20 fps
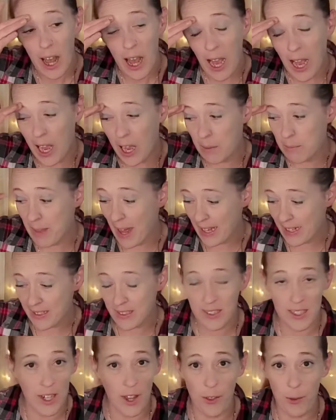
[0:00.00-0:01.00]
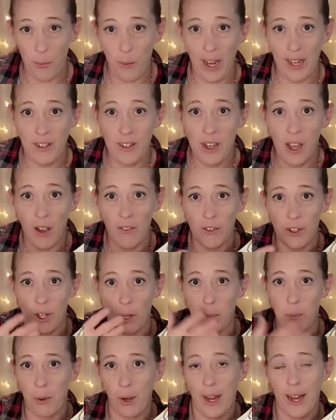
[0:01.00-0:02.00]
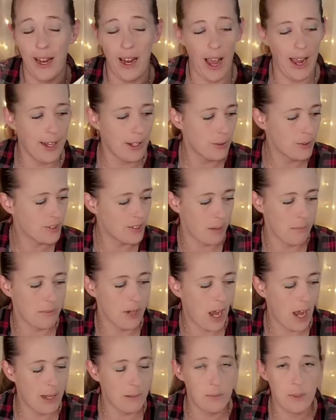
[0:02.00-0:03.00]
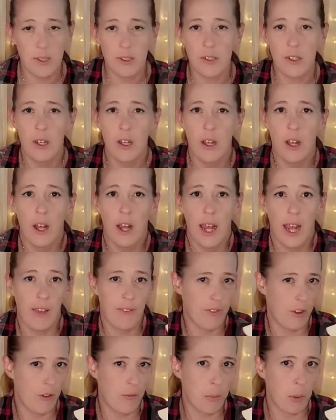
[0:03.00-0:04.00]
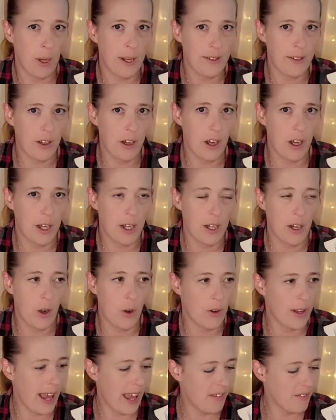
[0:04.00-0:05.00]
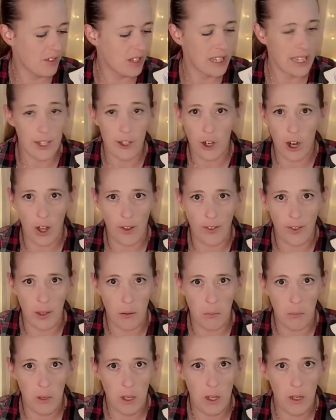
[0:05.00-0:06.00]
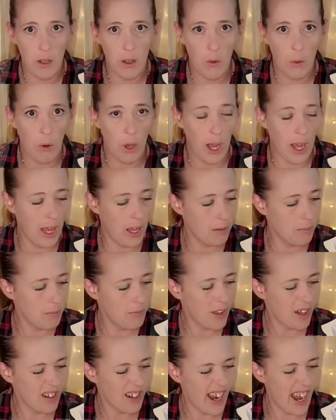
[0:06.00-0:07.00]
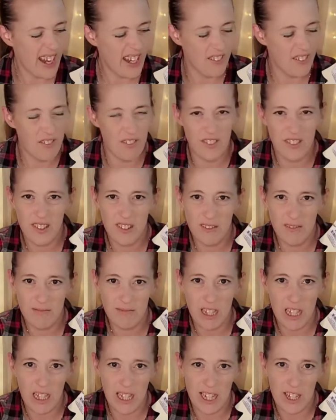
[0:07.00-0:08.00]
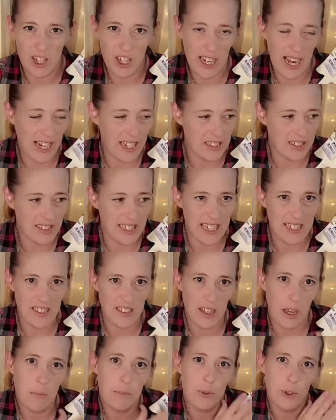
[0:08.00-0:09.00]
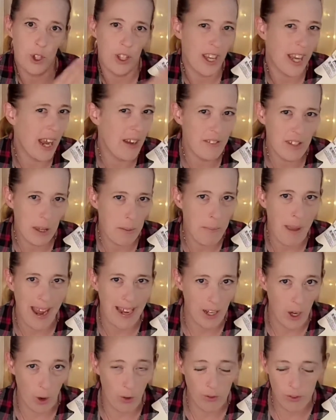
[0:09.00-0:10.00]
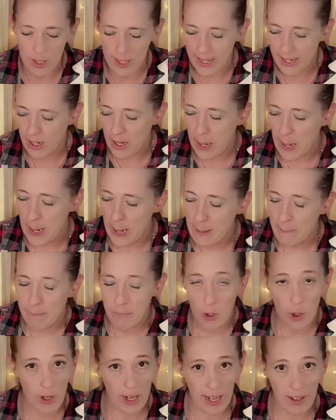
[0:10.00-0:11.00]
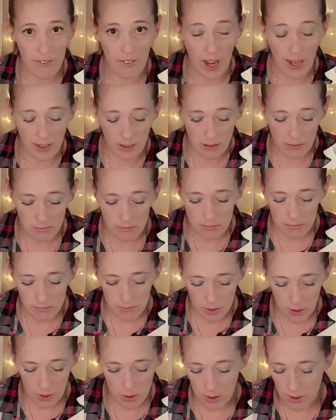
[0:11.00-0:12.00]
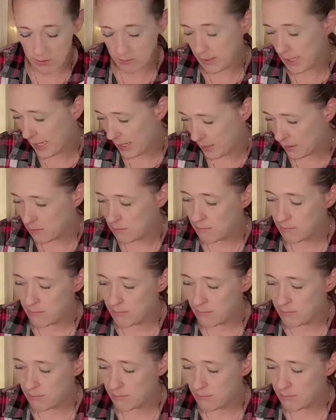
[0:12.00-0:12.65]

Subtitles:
That is another way to cover the print. I know sometimes if they're printed on or they have glitter on them, the glitter kind of sticks up, so you can't really paint over it. Cricut vinyl or the